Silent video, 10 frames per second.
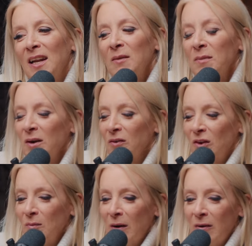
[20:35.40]
Let me
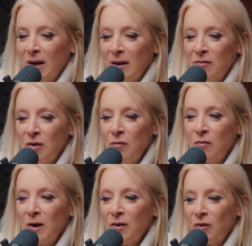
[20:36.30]
ask you, Mariella, if you
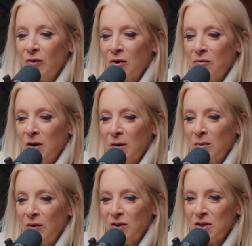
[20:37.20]
find yourself in a
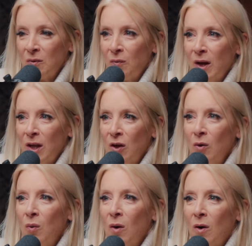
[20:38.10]
position where
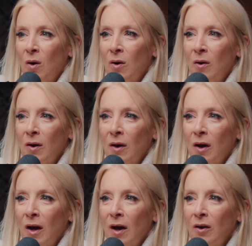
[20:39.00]
you are
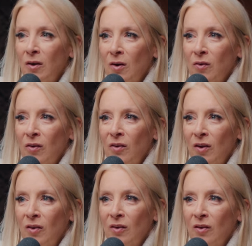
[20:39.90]
a
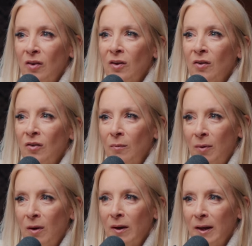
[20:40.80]
narcissist's
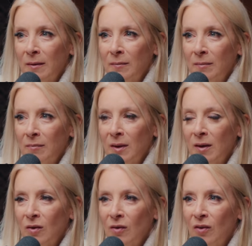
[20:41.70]
supply,
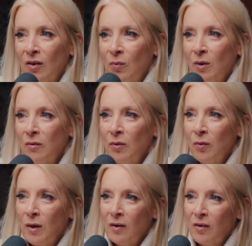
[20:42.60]
because it's one of the
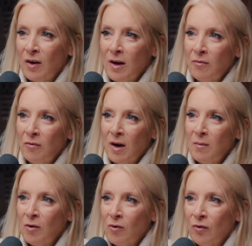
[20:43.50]
things that I've
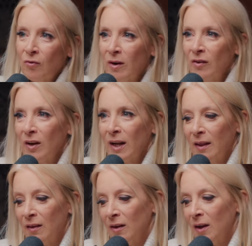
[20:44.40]
come across
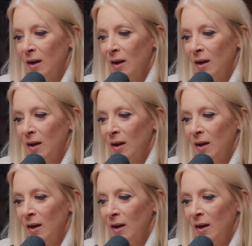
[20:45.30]
recently, that